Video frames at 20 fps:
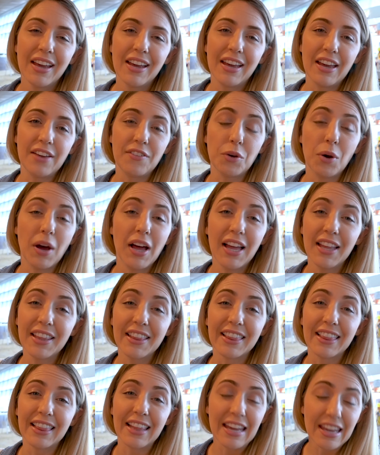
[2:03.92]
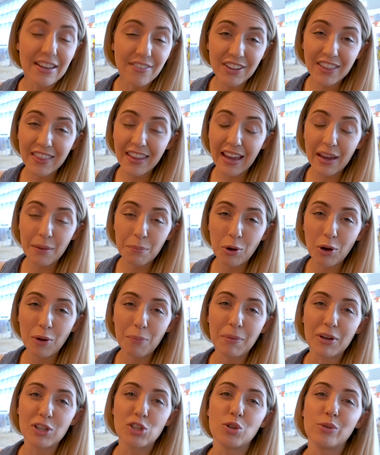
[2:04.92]
If you aren't leaving the airport,
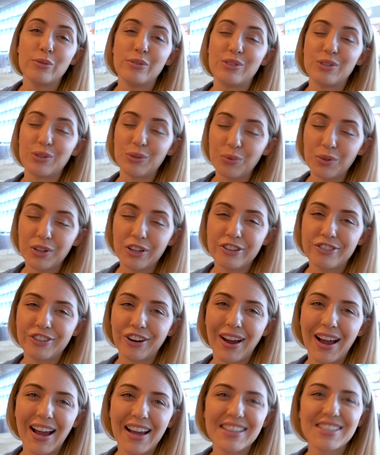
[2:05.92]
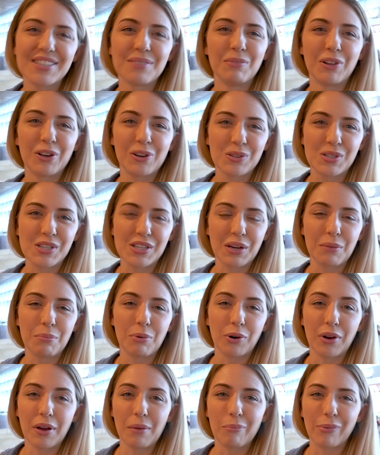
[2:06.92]
but you do want to try some local
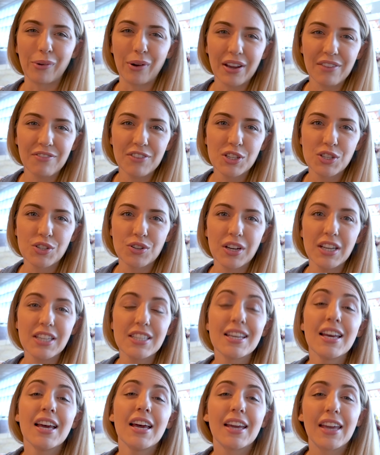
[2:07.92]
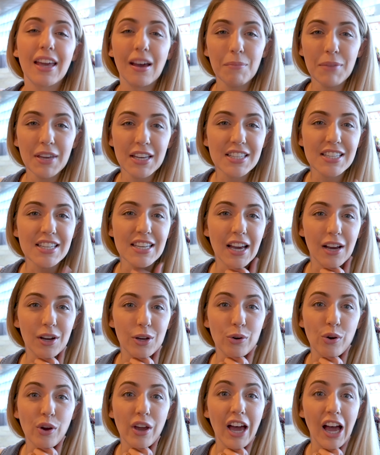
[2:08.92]
Singaporean breakfast treats, come here to
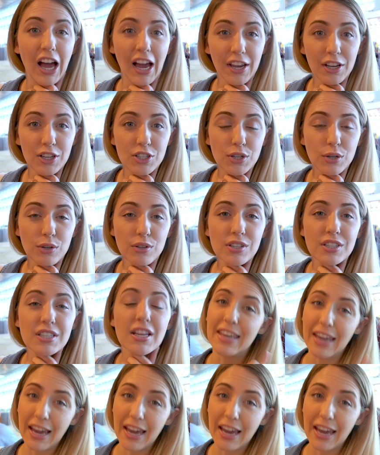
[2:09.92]
Yakung Kaya Toast.